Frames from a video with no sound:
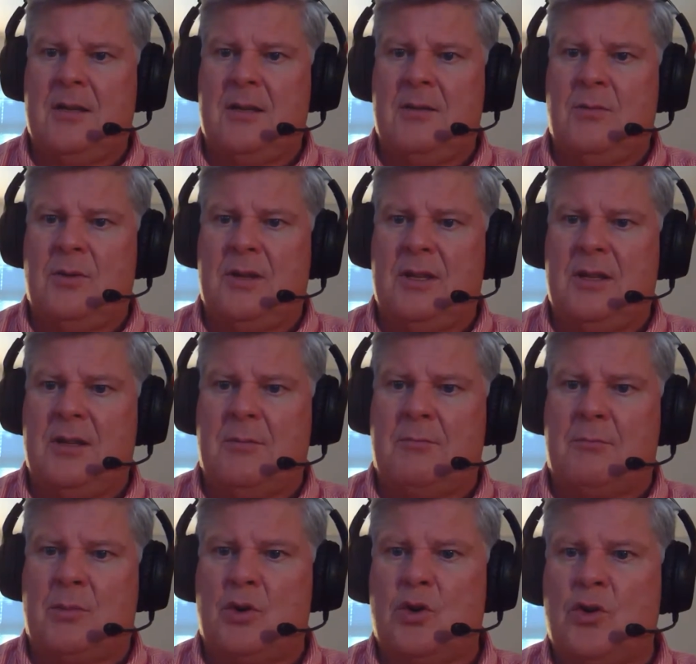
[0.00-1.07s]
within the
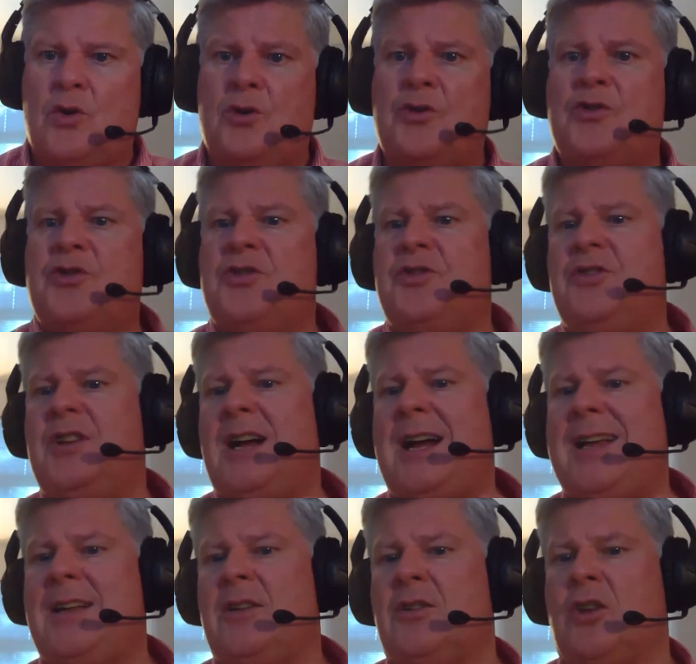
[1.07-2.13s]
merge
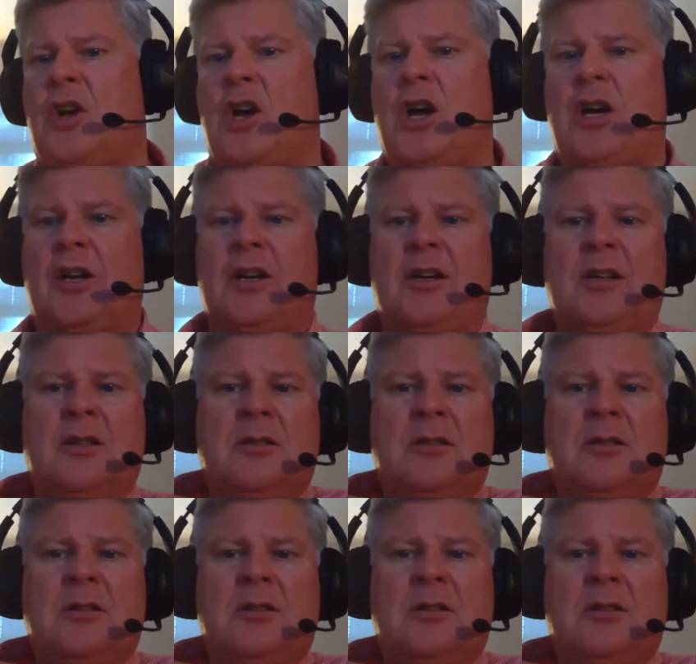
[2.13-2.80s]
dialog.